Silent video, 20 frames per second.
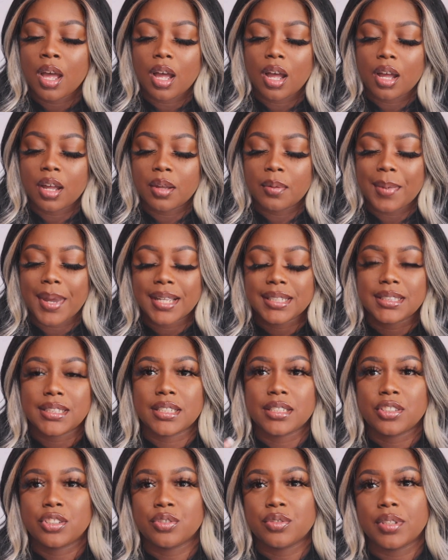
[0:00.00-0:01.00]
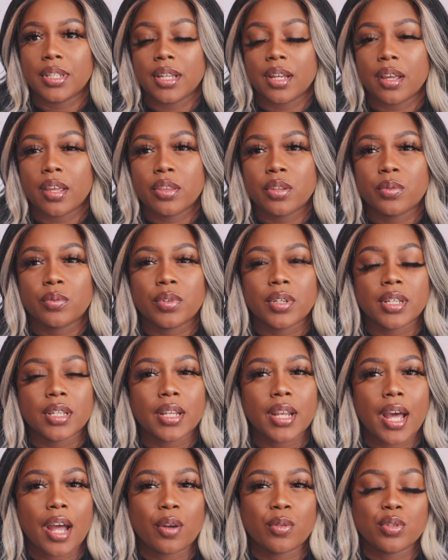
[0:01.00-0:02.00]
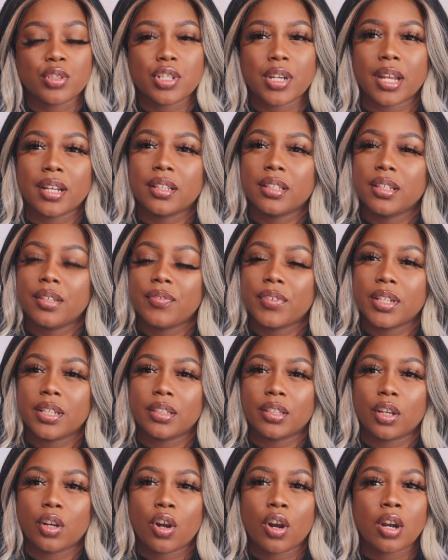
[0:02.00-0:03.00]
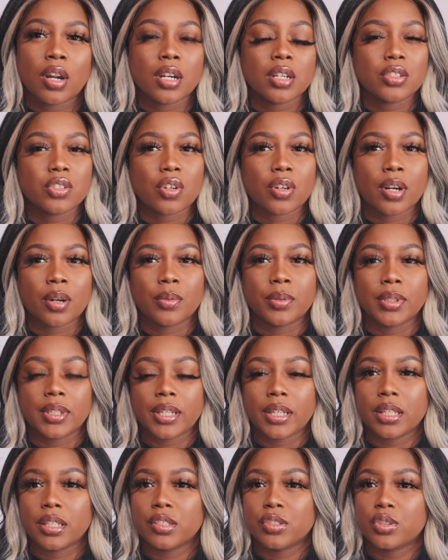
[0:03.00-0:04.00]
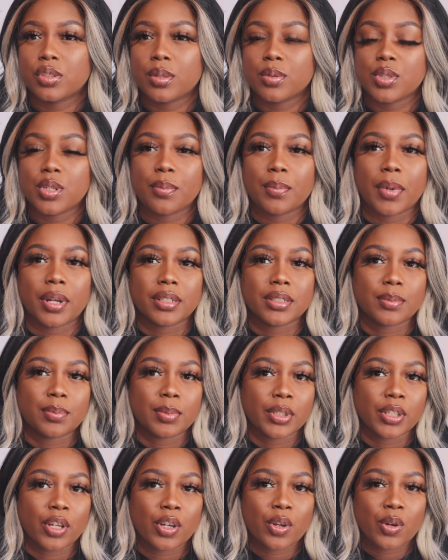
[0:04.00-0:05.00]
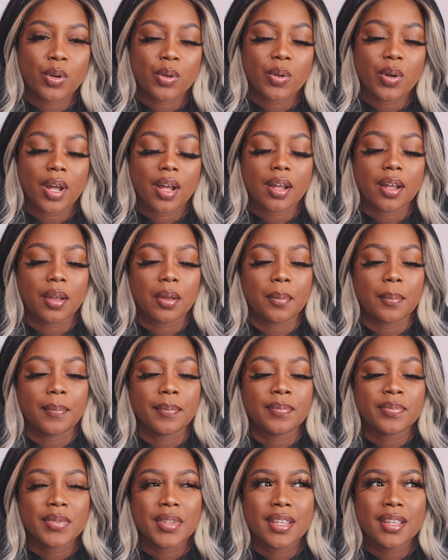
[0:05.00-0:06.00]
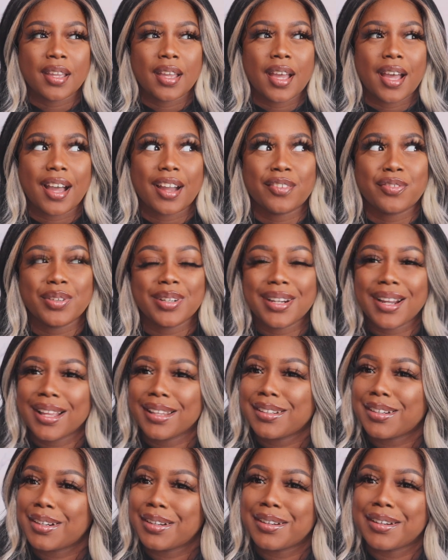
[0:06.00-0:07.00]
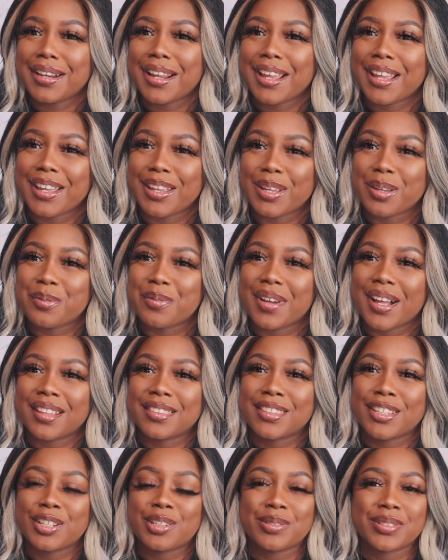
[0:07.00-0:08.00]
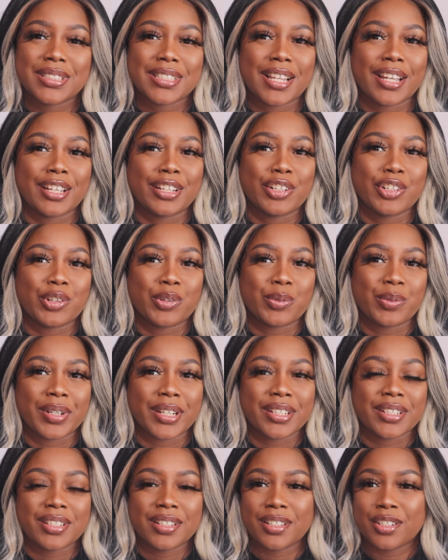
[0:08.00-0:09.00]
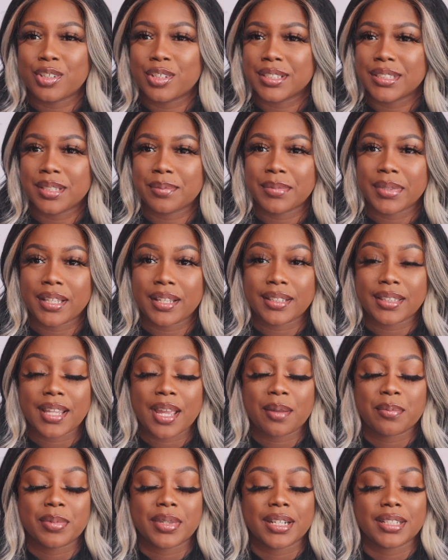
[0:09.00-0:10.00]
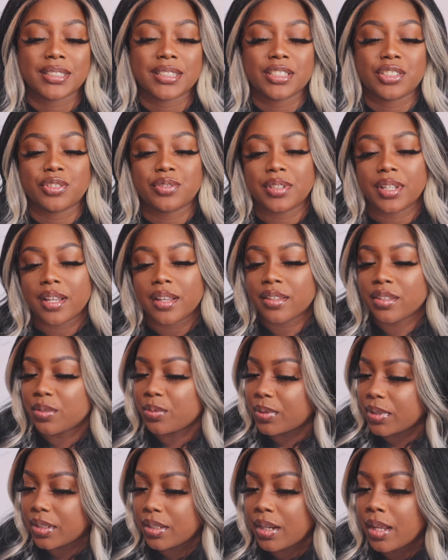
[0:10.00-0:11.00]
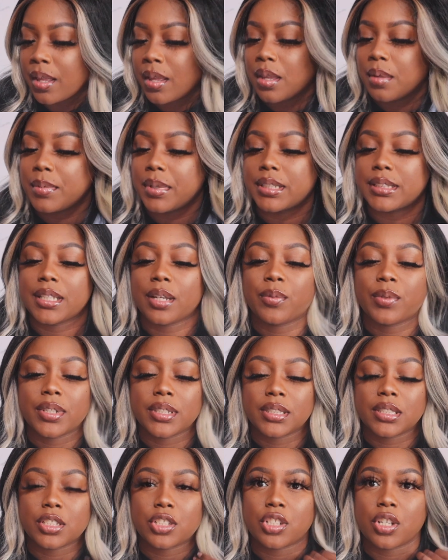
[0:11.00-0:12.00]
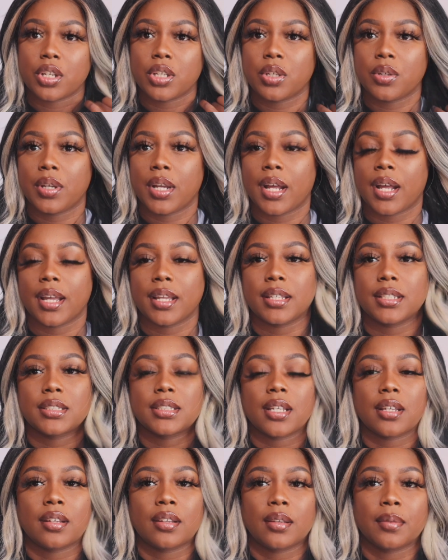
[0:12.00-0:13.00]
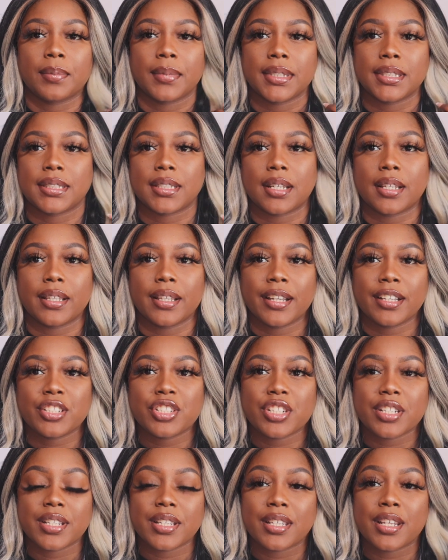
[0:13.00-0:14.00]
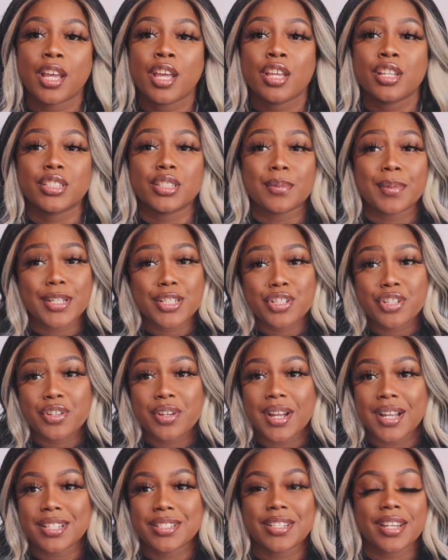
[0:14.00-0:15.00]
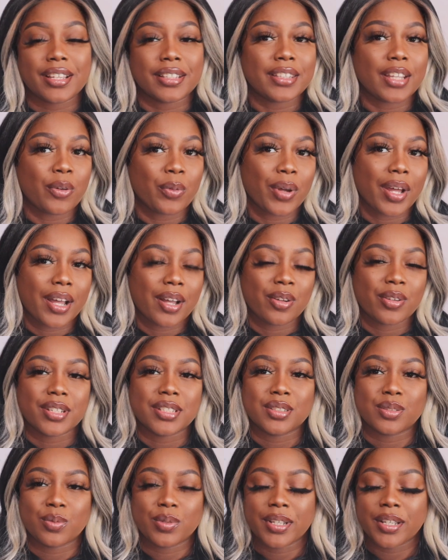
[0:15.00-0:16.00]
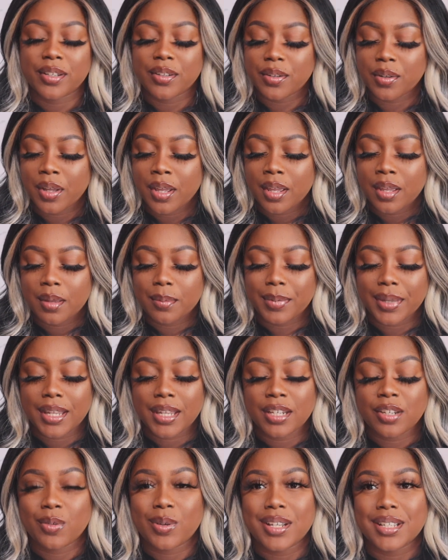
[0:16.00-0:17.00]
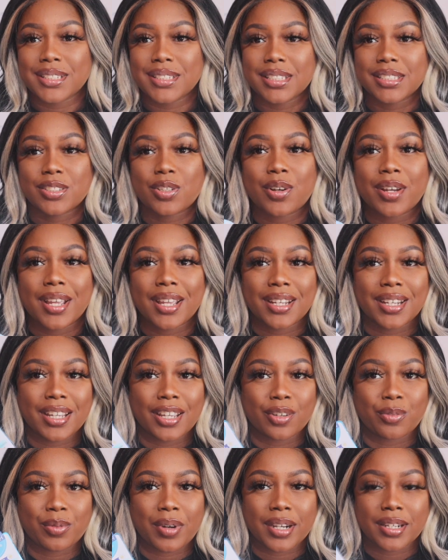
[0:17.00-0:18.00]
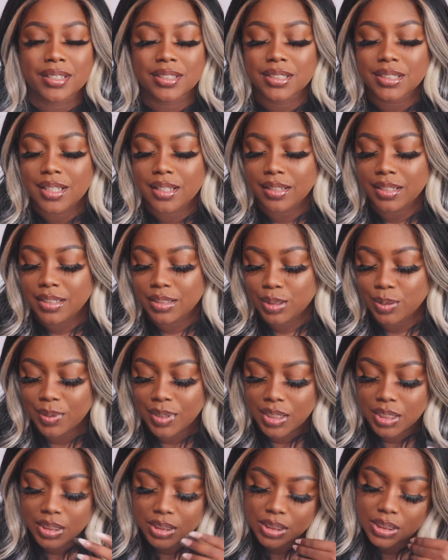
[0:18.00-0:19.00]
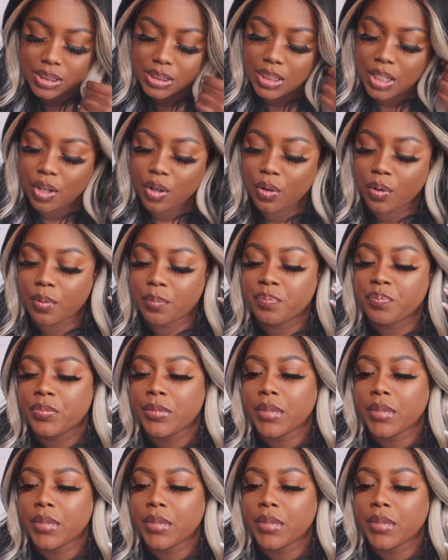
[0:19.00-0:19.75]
Um, I did do the other one. I will try to leave it in the cards or I will link in the description box below. Um, I forgot her name. I think it was like Narinda or something like that. But I did do the other one because I wanted to show you guys um, this collection. So make sure you guys check that one out as well. But anyways, let's go ahead and get right into this one. So